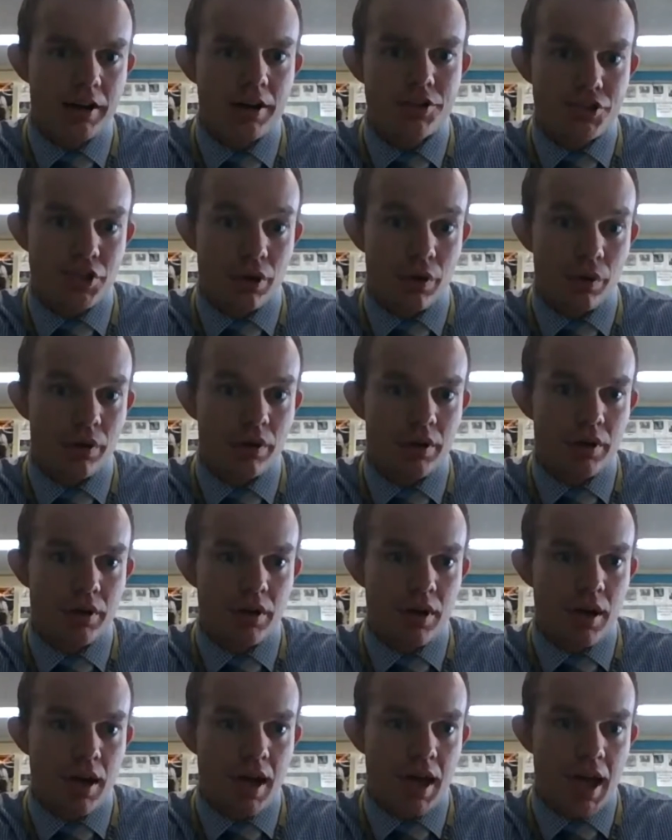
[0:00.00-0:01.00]
So,
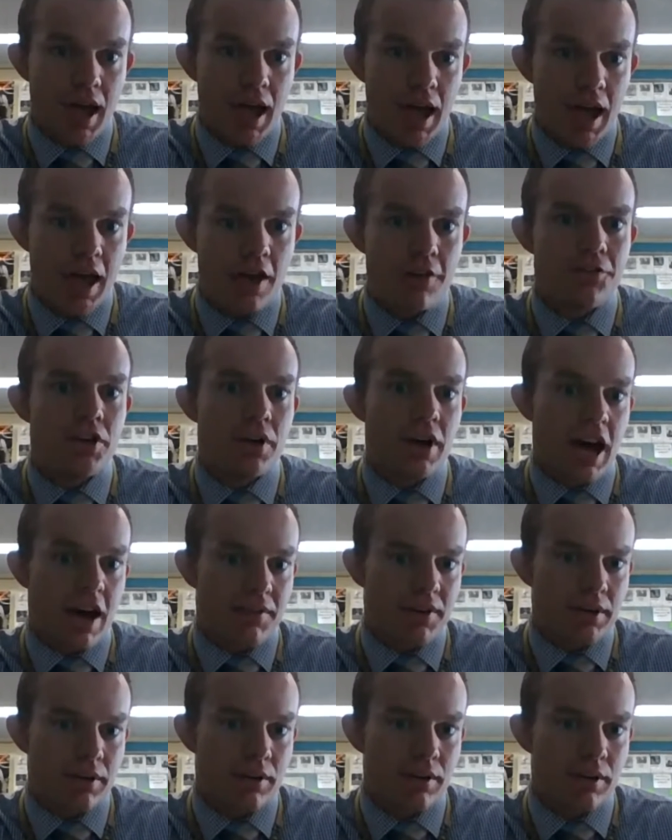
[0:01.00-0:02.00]
if you
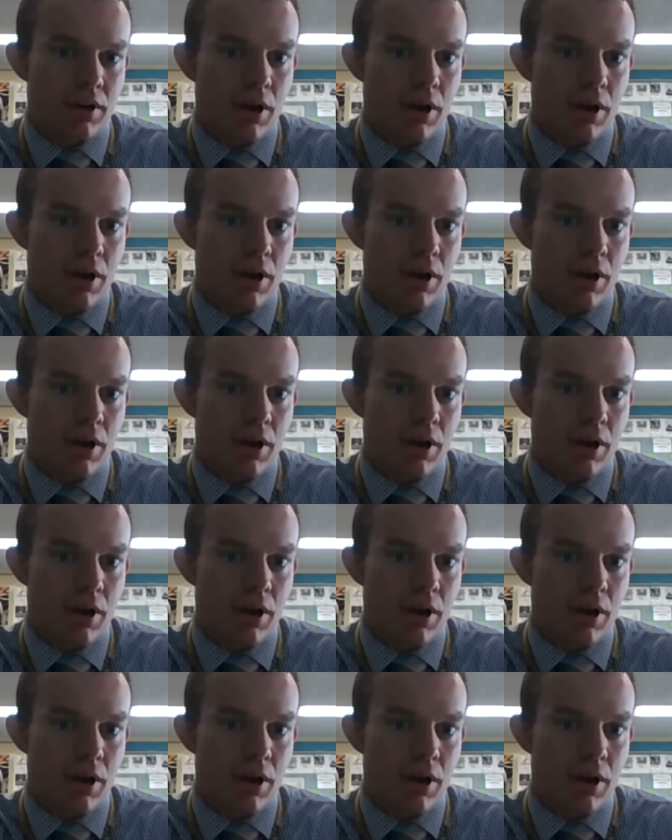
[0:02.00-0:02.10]
haven't,